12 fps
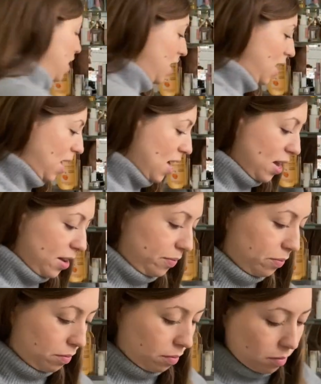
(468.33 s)
here
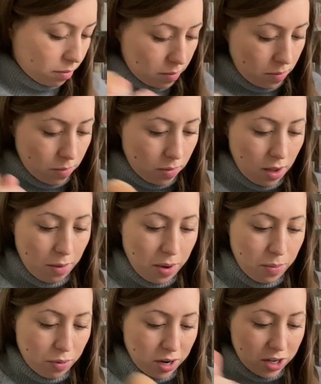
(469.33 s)
are
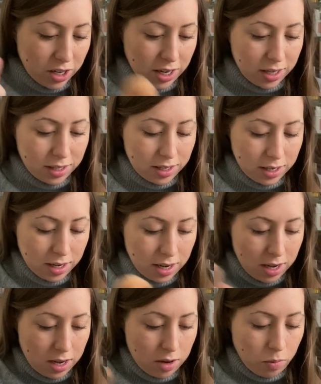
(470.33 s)
my brushes,
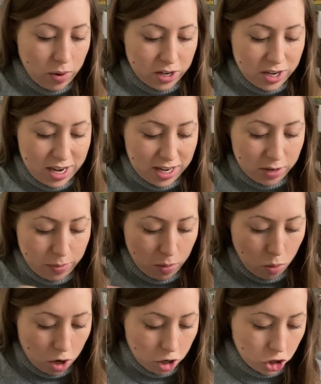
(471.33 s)
which need to be
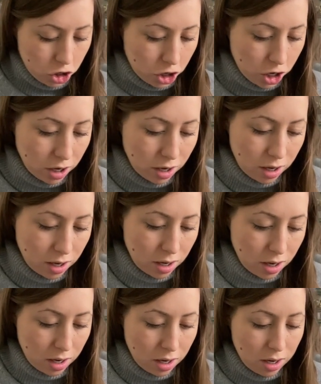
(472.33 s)
washed.
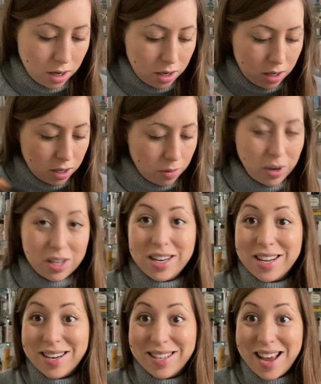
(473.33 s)
So I'm actually
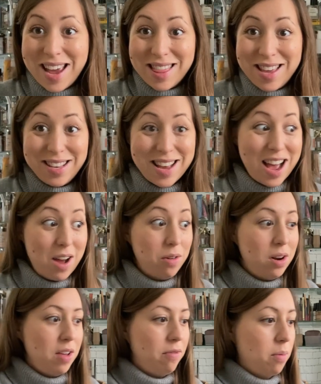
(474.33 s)
gonna take these out
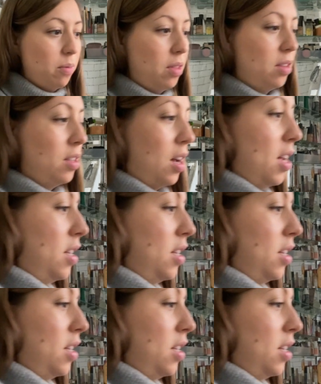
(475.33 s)
and leave them on the side